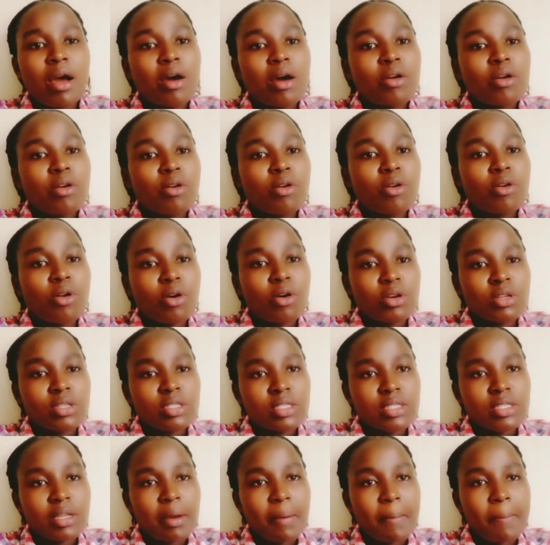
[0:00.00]

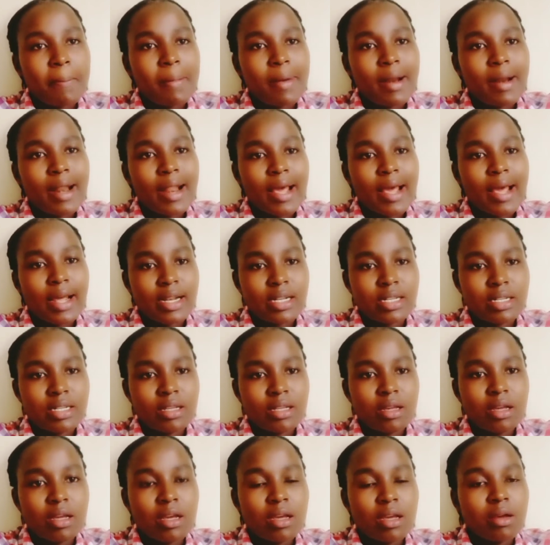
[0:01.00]
lost blood.
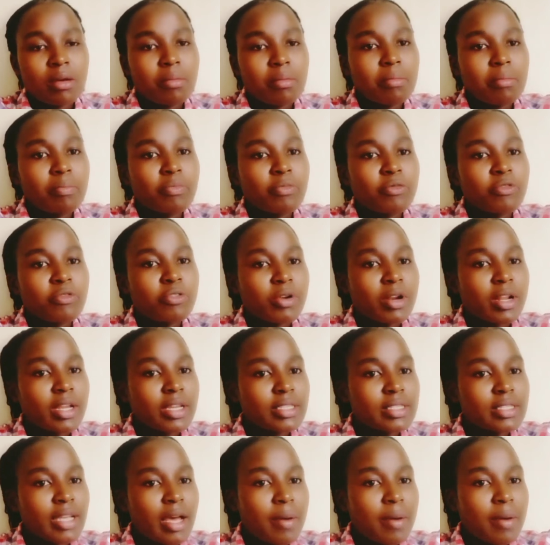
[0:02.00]
For
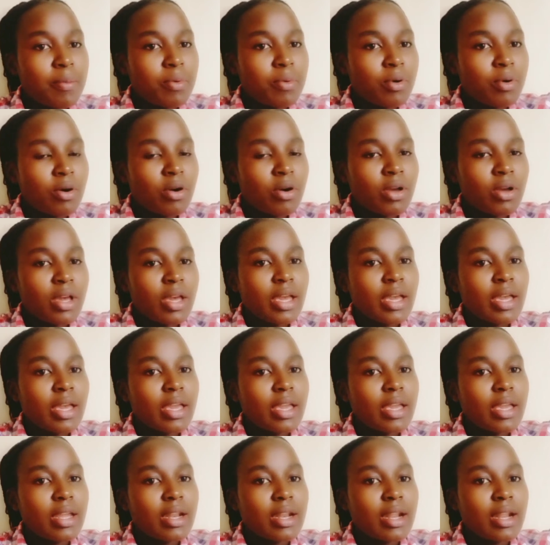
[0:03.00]
example,
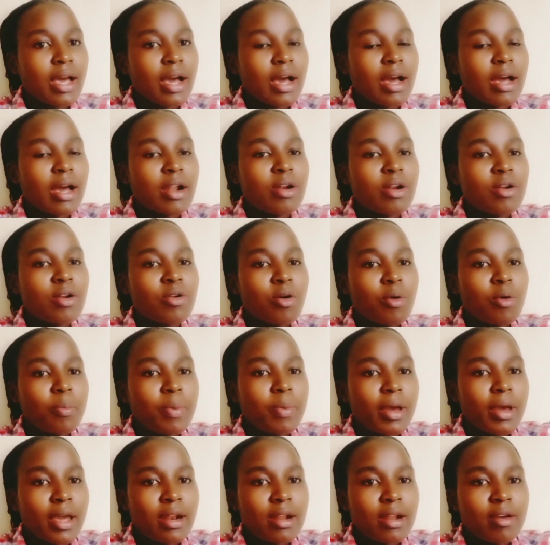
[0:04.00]
in an
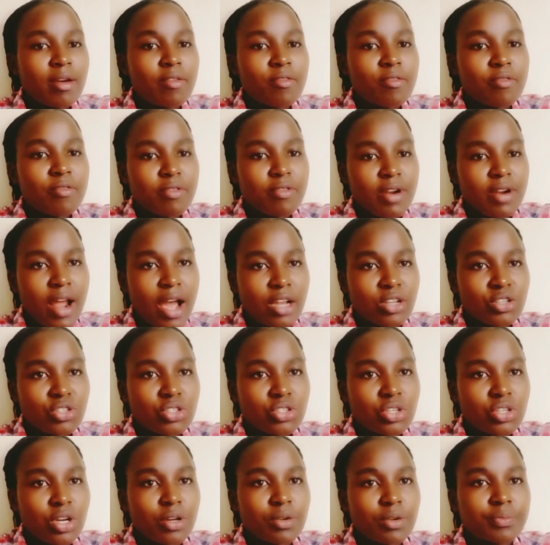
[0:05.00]
open
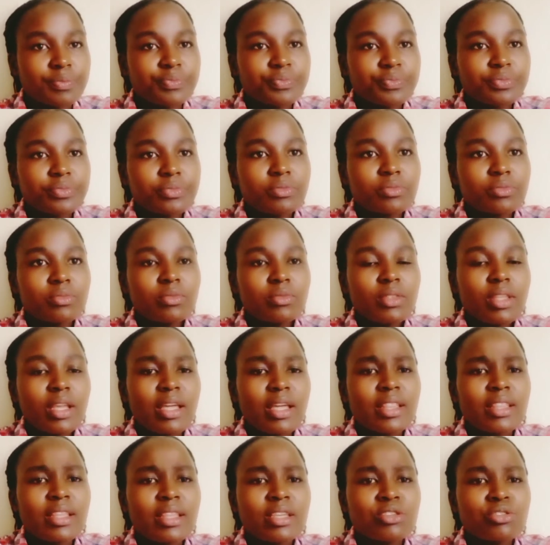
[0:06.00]
fracture.
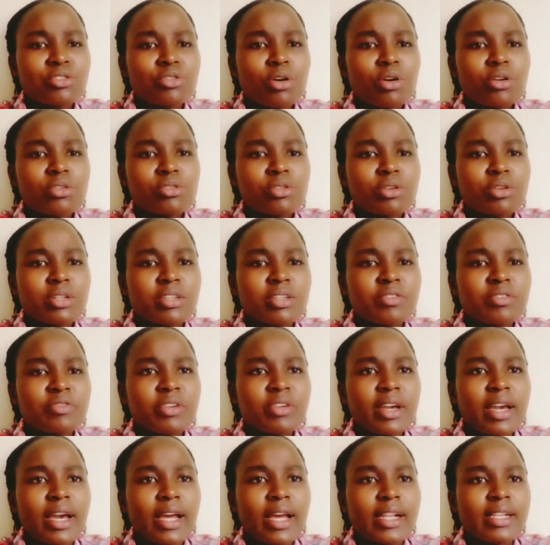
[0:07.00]
There is also
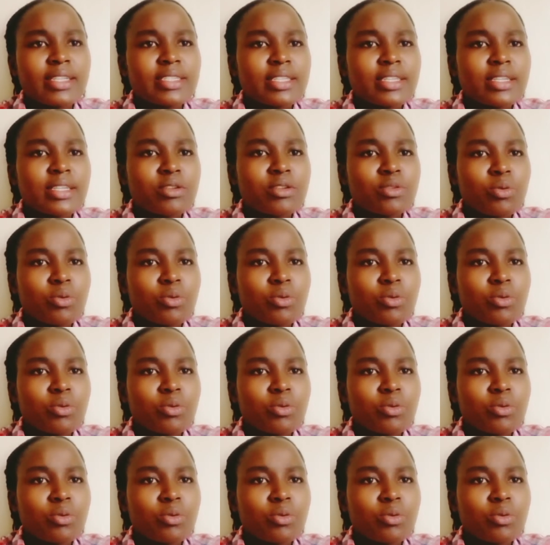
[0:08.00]
difficulty in